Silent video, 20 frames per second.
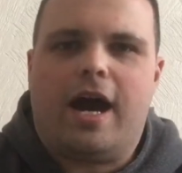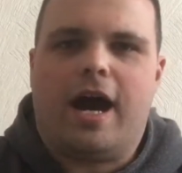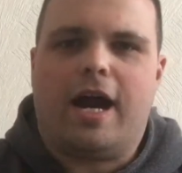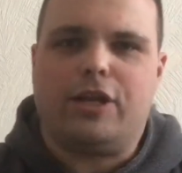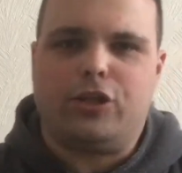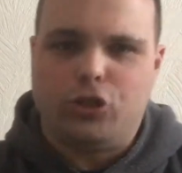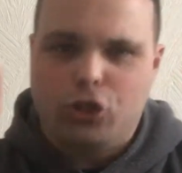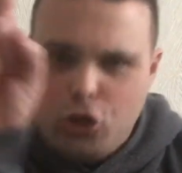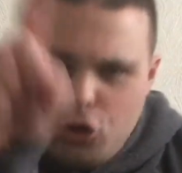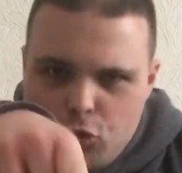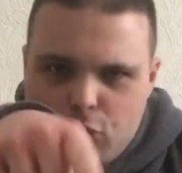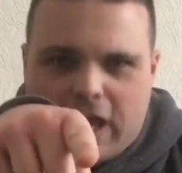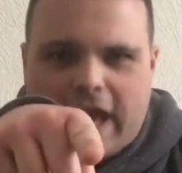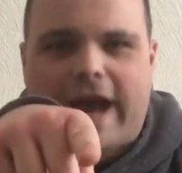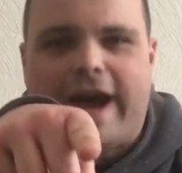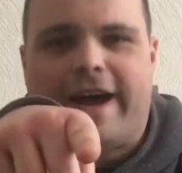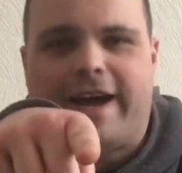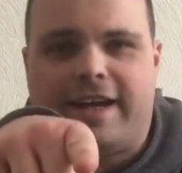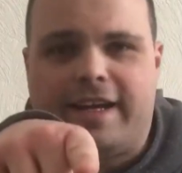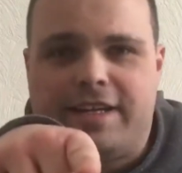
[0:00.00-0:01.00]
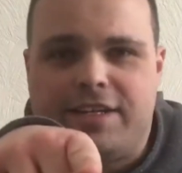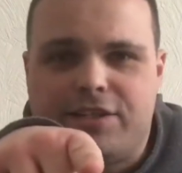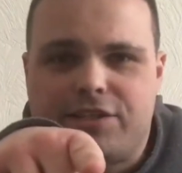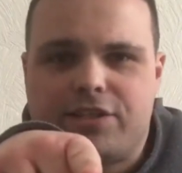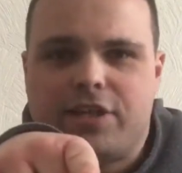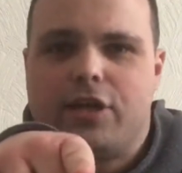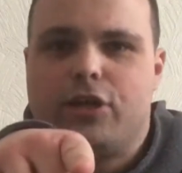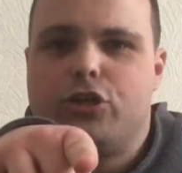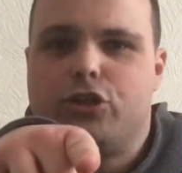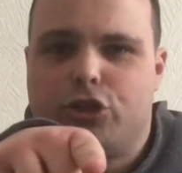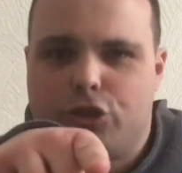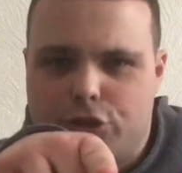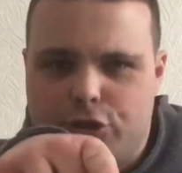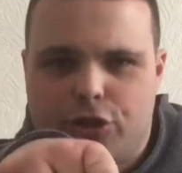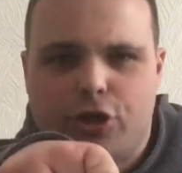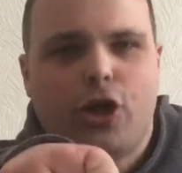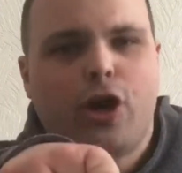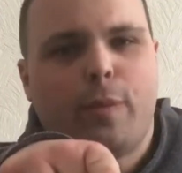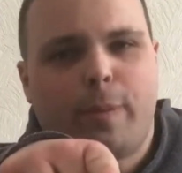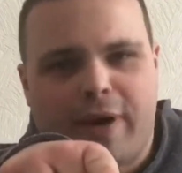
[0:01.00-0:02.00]
And you guys
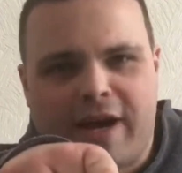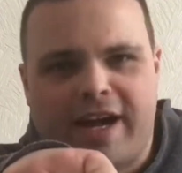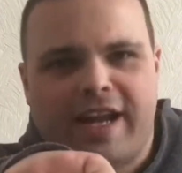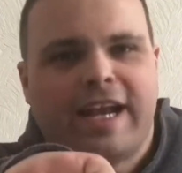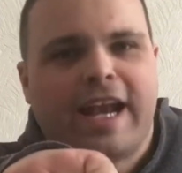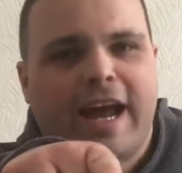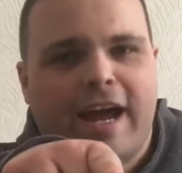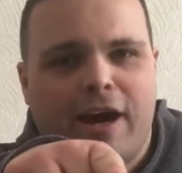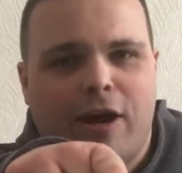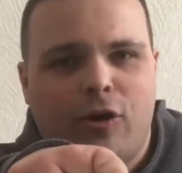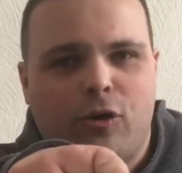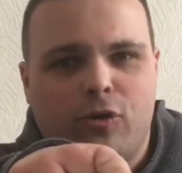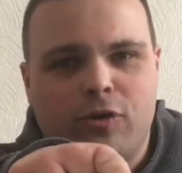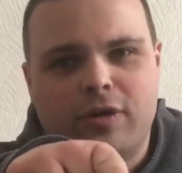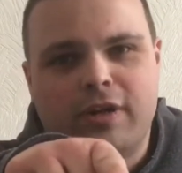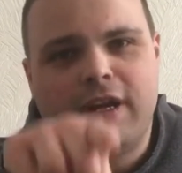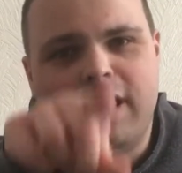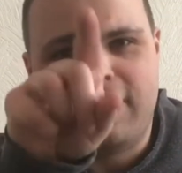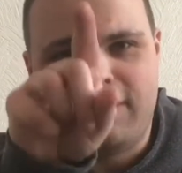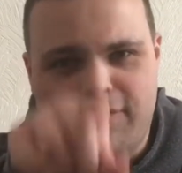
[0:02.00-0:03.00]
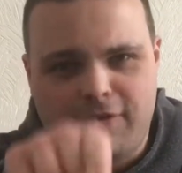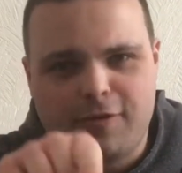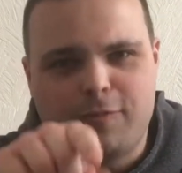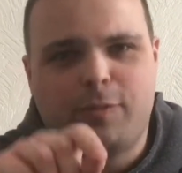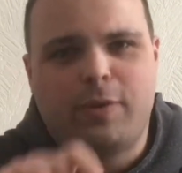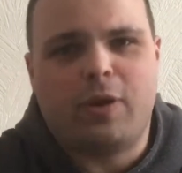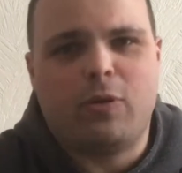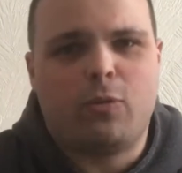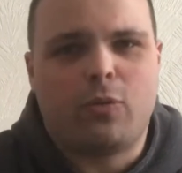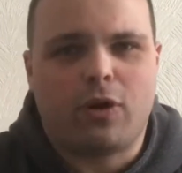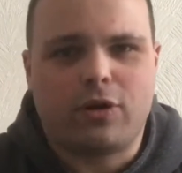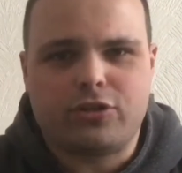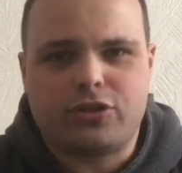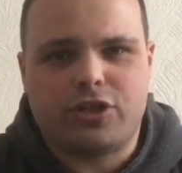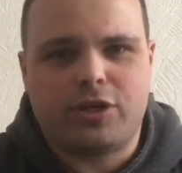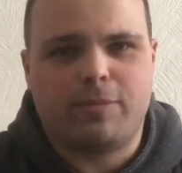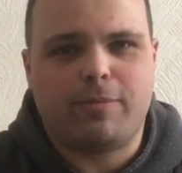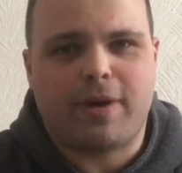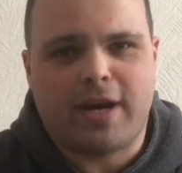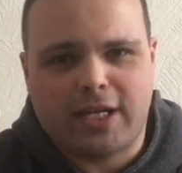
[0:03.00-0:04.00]
should know by now, if you've been
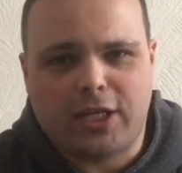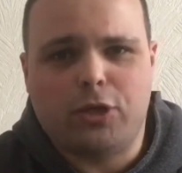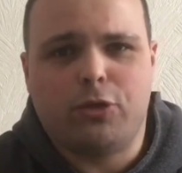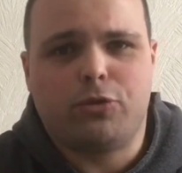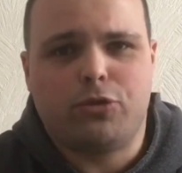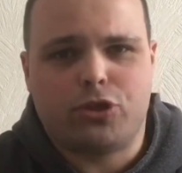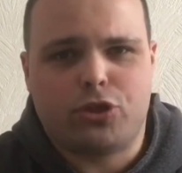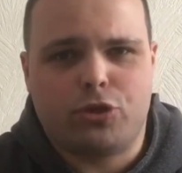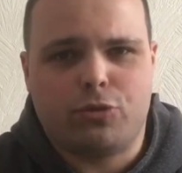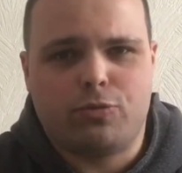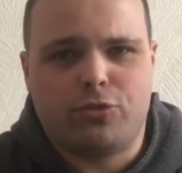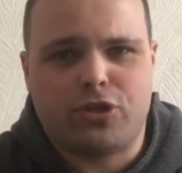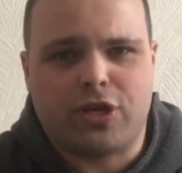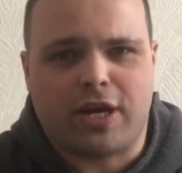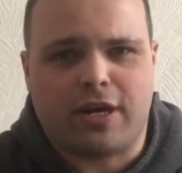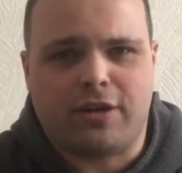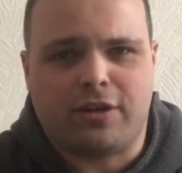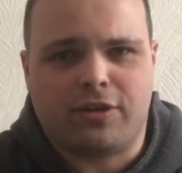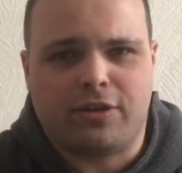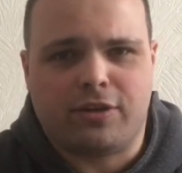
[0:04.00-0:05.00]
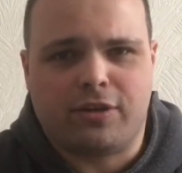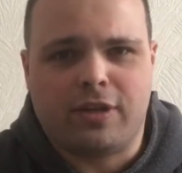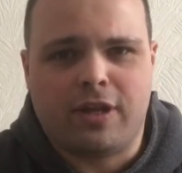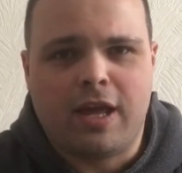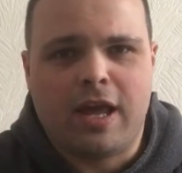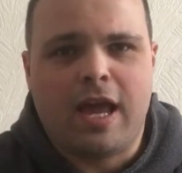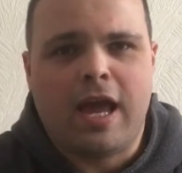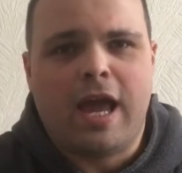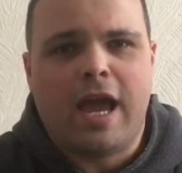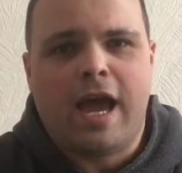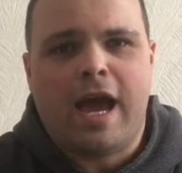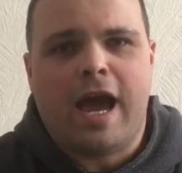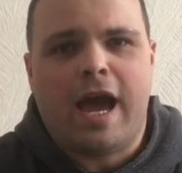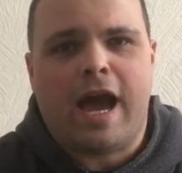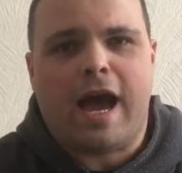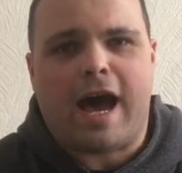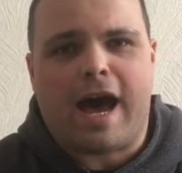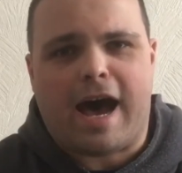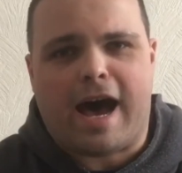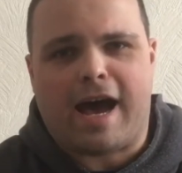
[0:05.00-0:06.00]
watching my YouTube channel,
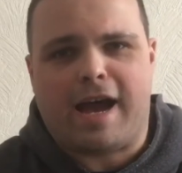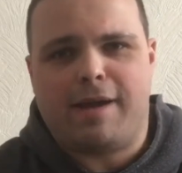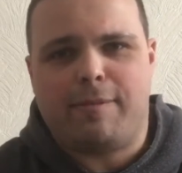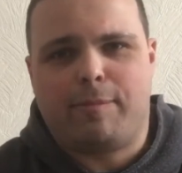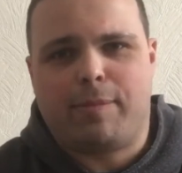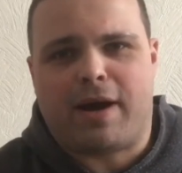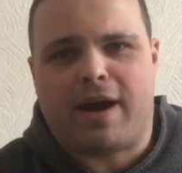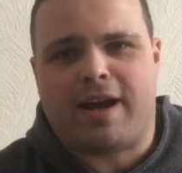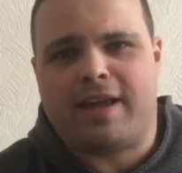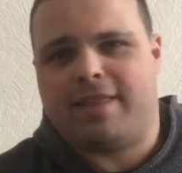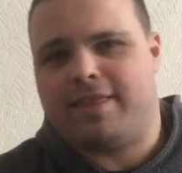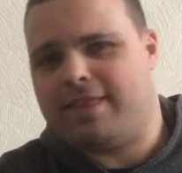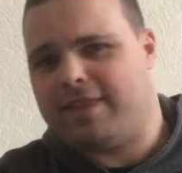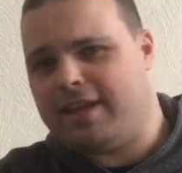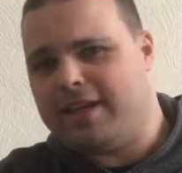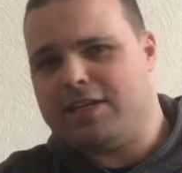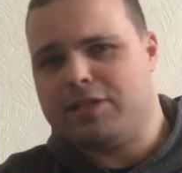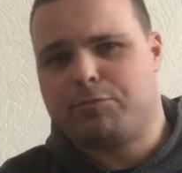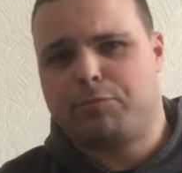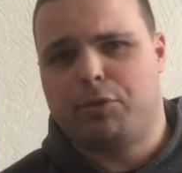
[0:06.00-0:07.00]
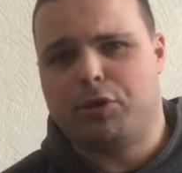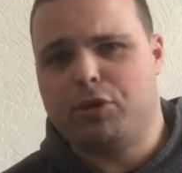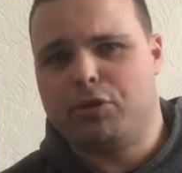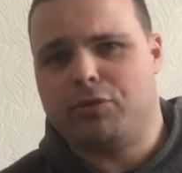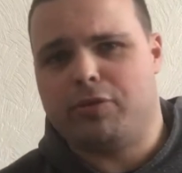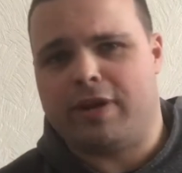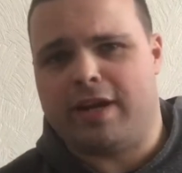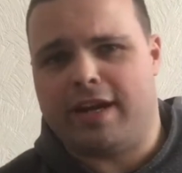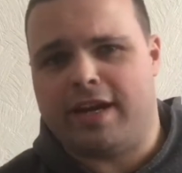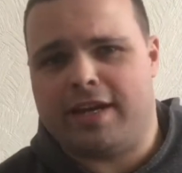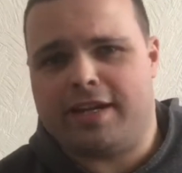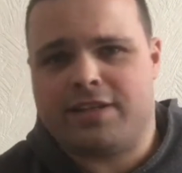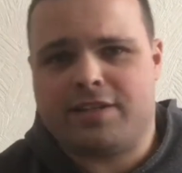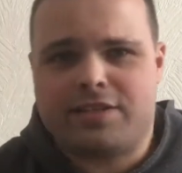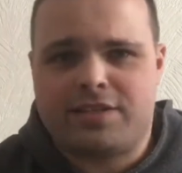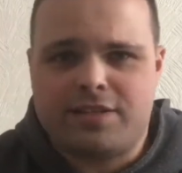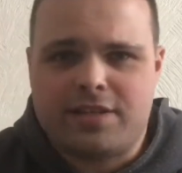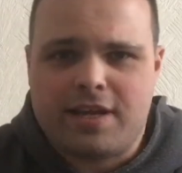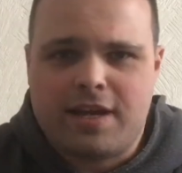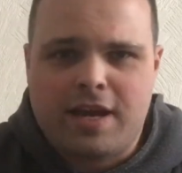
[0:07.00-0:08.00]
I buy these Blu
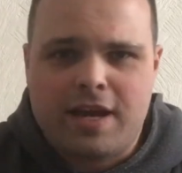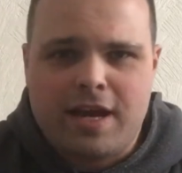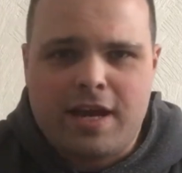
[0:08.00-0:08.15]
Rays